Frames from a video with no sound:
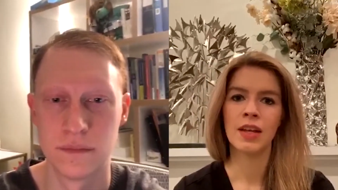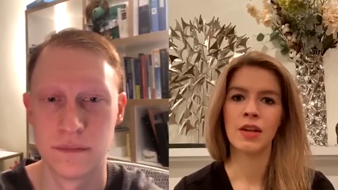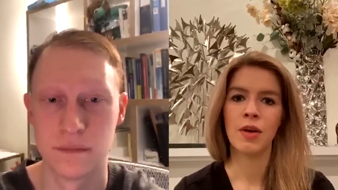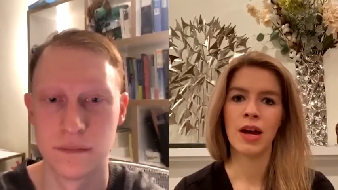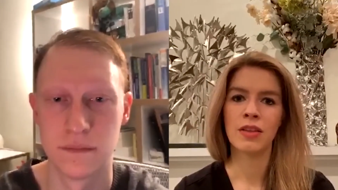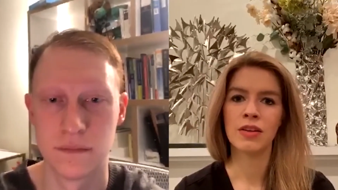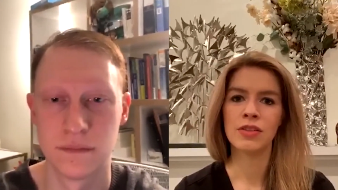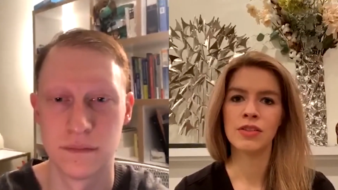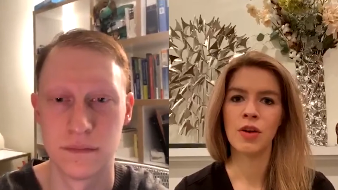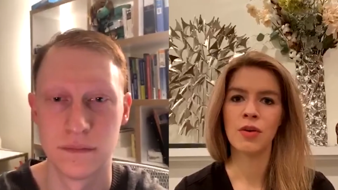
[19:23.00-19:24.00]
Speaker 1: you know,
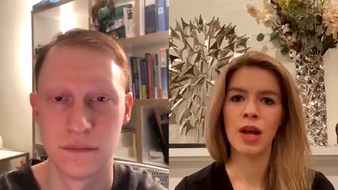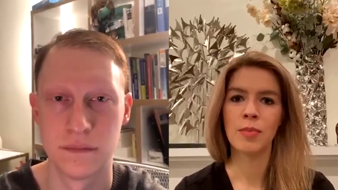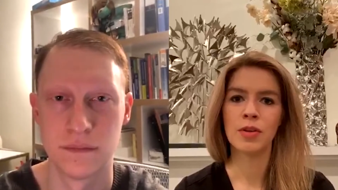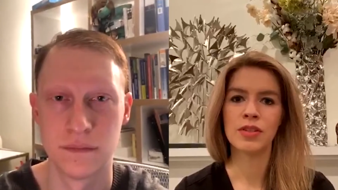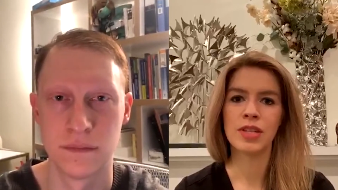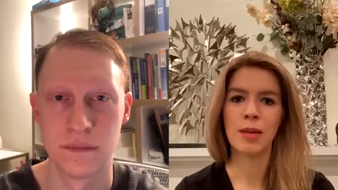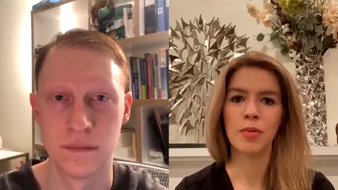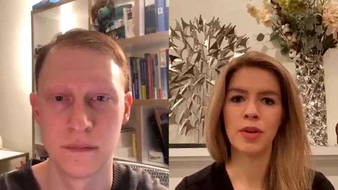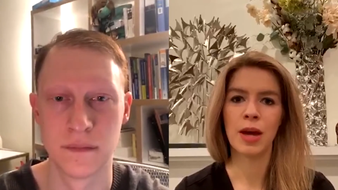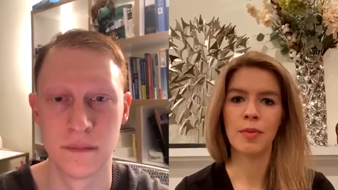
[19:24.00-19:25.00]
either sewn up or
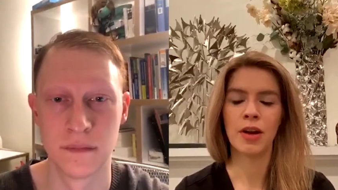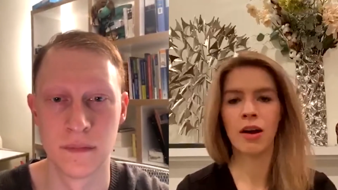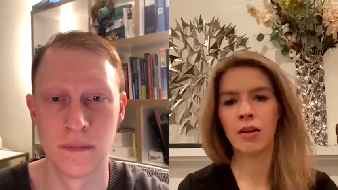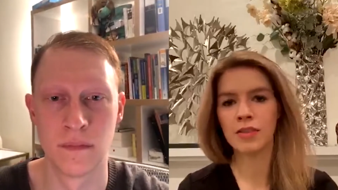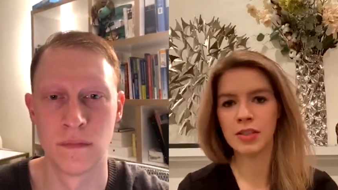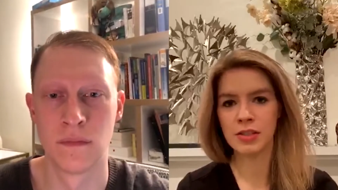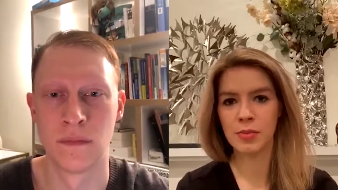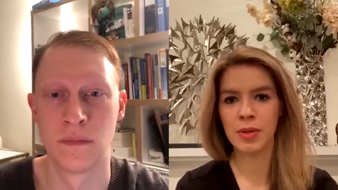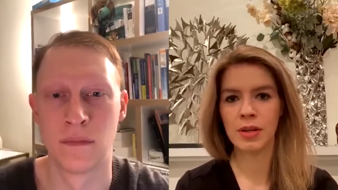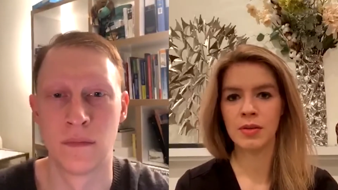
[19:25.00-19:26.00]
stapled up. In our
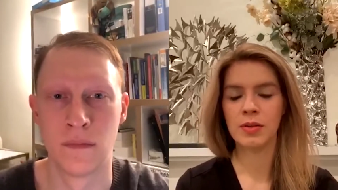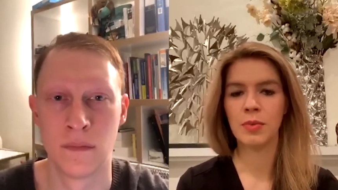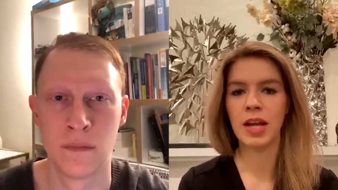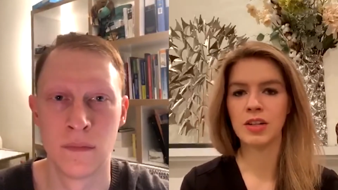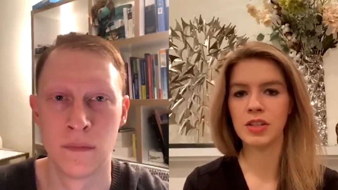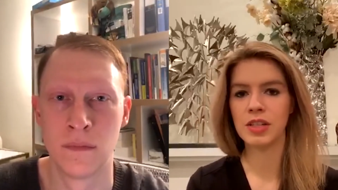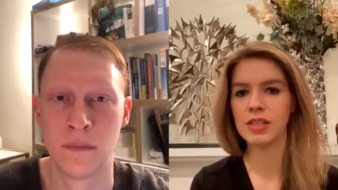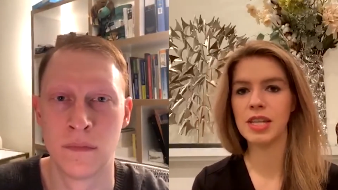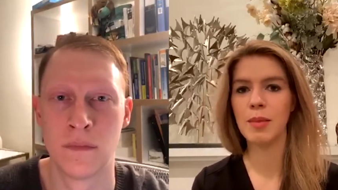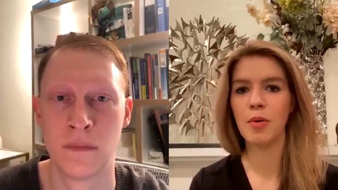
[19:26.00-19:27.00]
offices, we, we actually
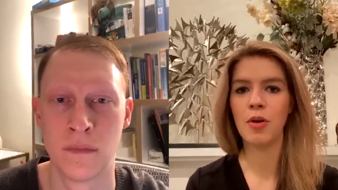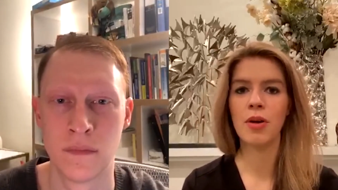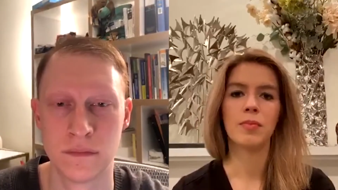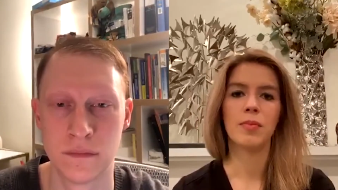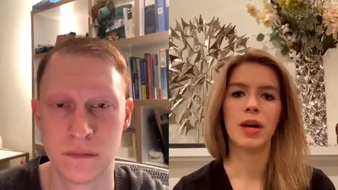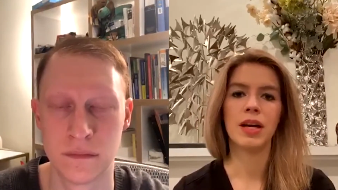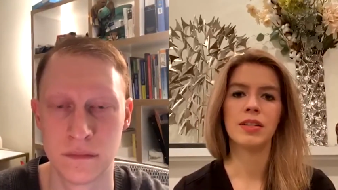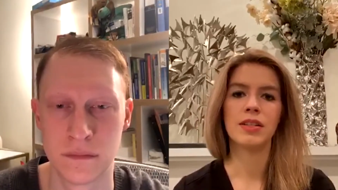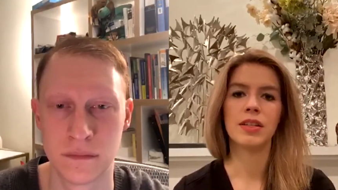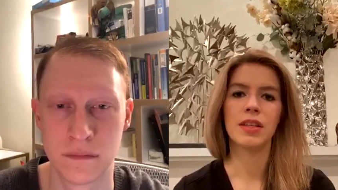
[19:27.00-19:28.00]
staple.
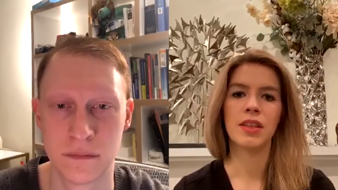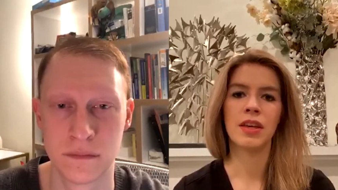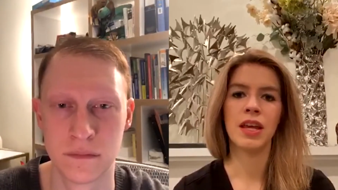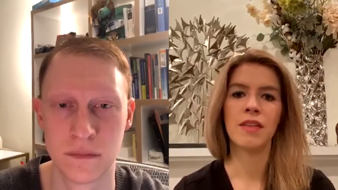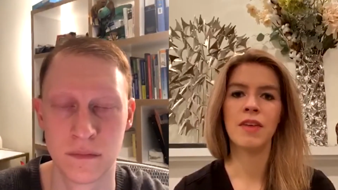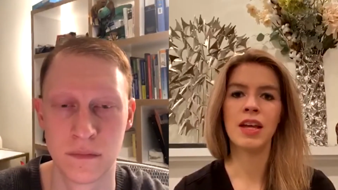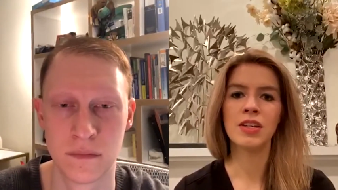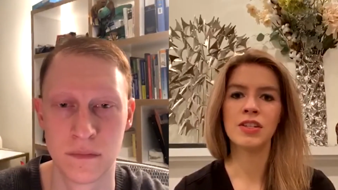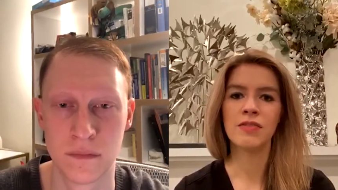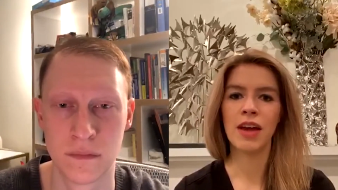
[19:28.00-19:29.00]
But the
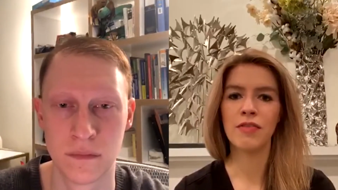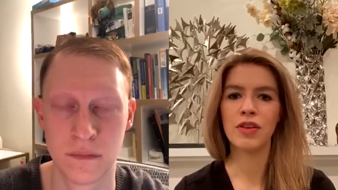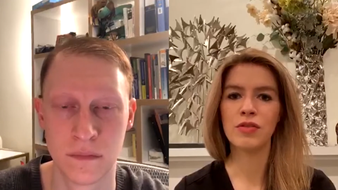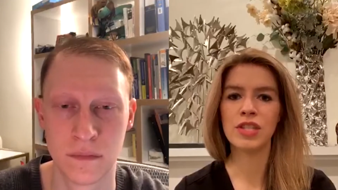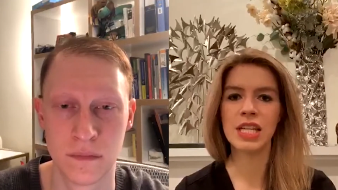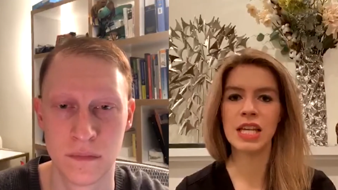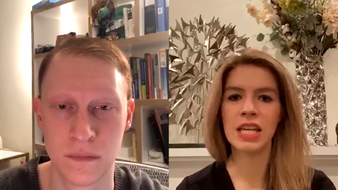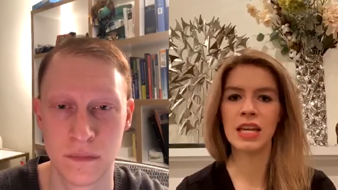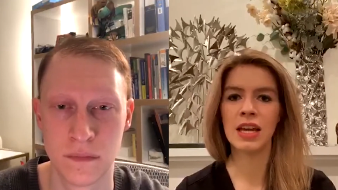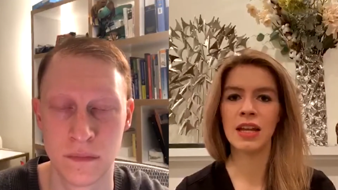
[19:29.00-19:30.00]
advantage of F U
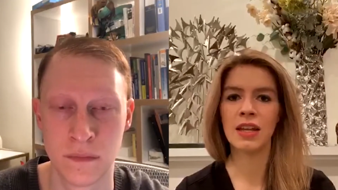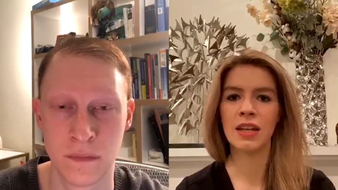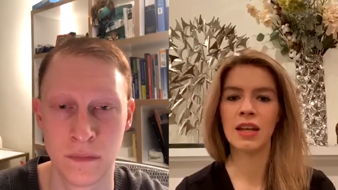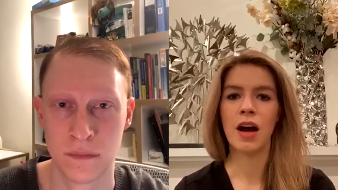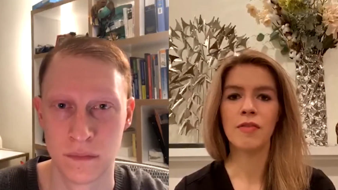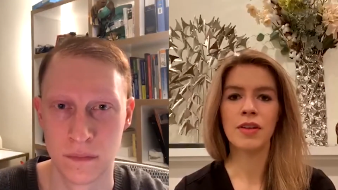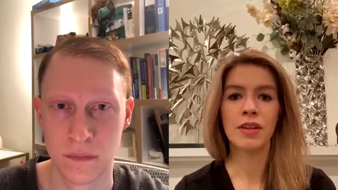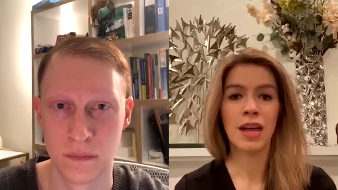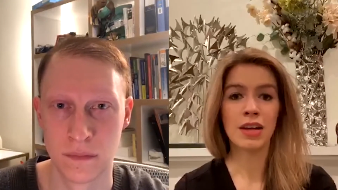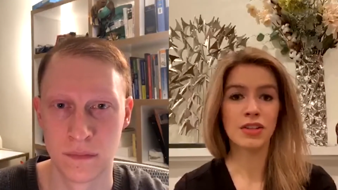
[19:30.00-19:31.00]
T, and
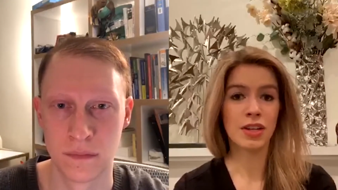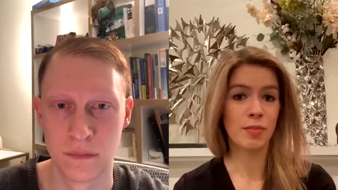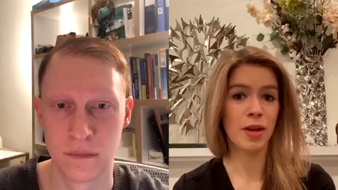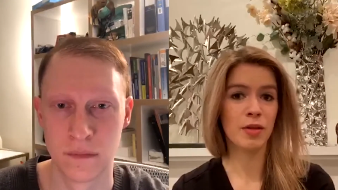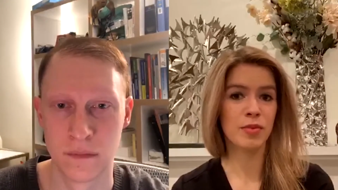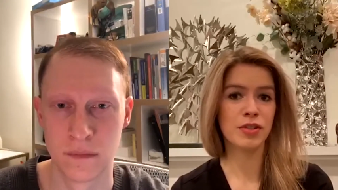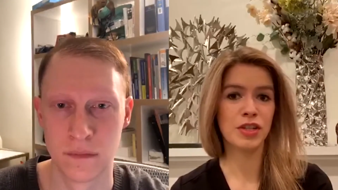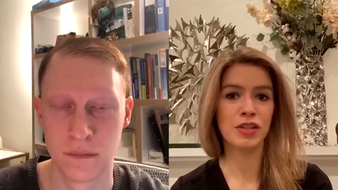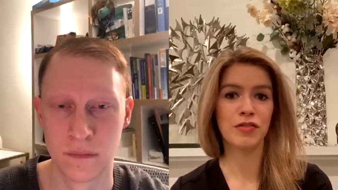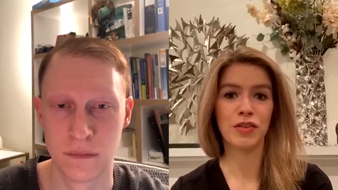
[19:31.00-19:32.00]
often actually a better
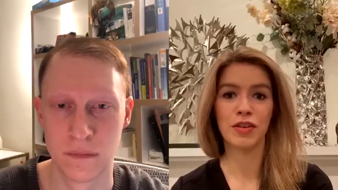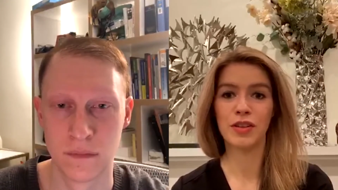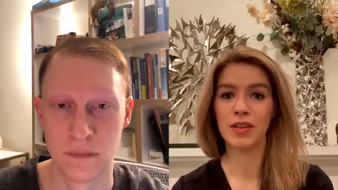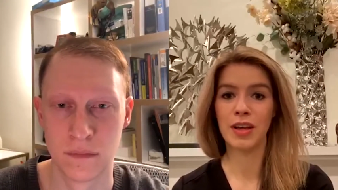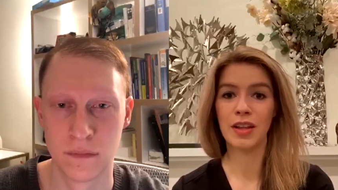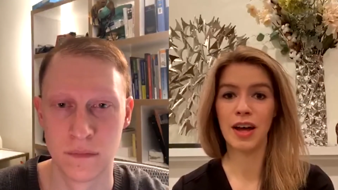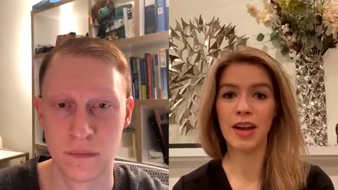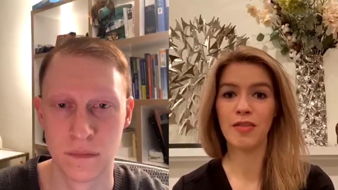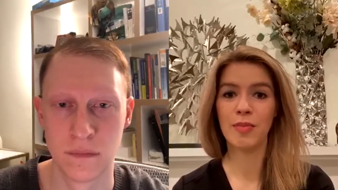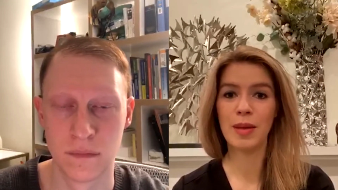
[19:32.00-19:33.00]
procedure for a, a
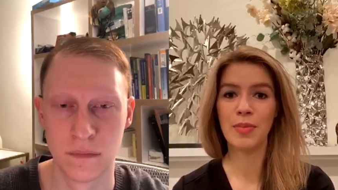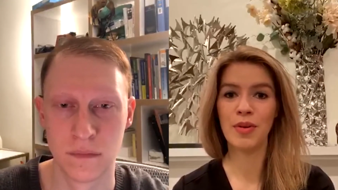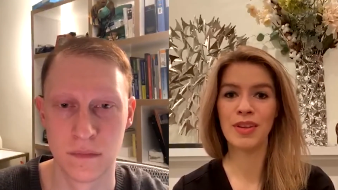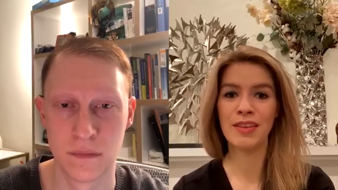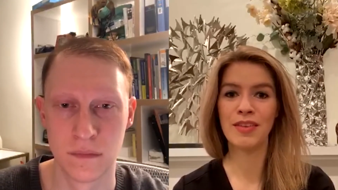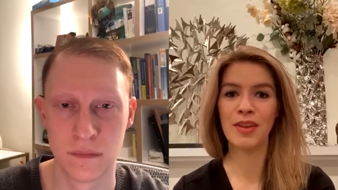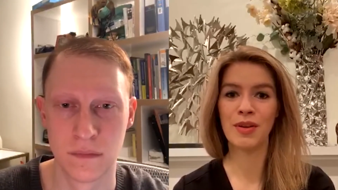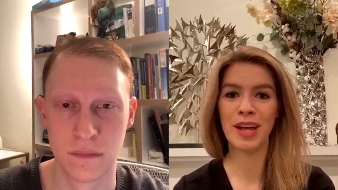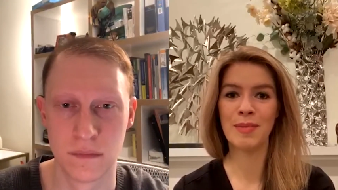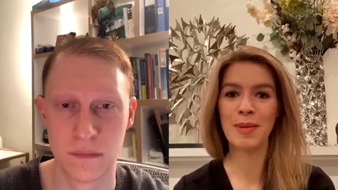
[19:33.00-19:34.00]
lot of people, even
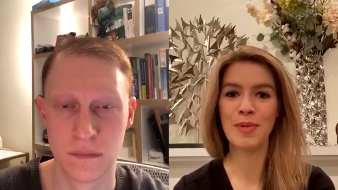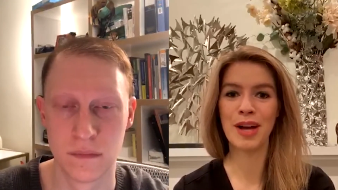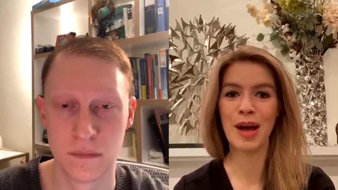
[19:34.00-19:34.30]
though a lot of people